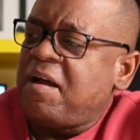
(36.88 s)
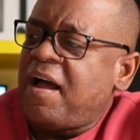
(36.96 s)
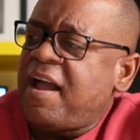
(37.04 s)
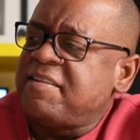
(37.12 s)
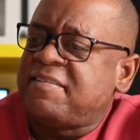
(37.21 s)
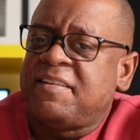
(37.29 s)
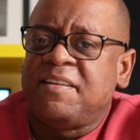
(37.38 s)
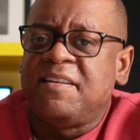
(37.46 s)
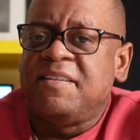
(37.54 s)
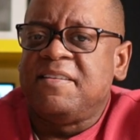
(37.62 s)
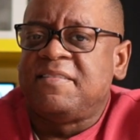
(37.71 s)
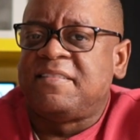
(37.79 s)
I guess,
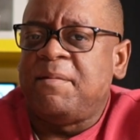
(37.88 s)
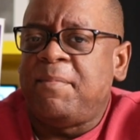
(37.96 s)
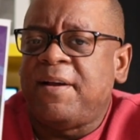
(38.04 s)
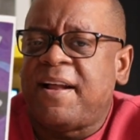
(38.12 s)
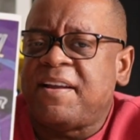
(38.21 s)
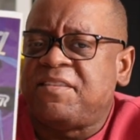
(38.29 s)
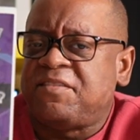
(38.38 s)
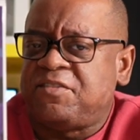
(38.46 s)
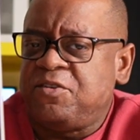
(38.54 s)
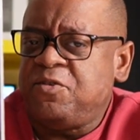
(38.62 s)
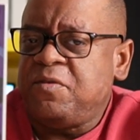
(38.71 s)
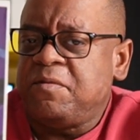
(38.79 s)
symbiotic
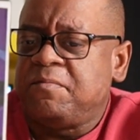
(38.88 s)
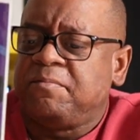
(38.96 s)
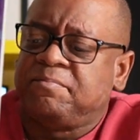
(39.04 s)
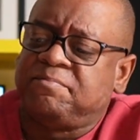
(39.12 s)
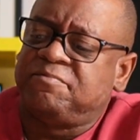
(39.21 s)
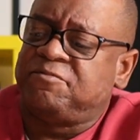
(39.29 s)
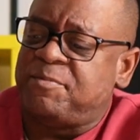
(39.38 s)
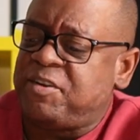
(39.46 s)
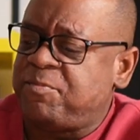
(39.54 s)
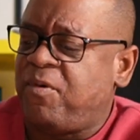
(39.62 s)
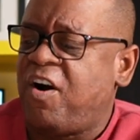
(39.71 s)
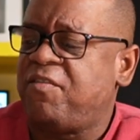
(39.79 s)
suit for
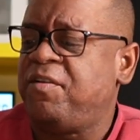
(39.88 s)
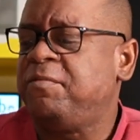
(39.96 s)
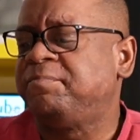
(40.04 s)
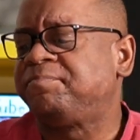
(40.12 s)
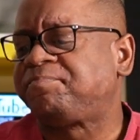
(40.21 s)
Miss Marvel.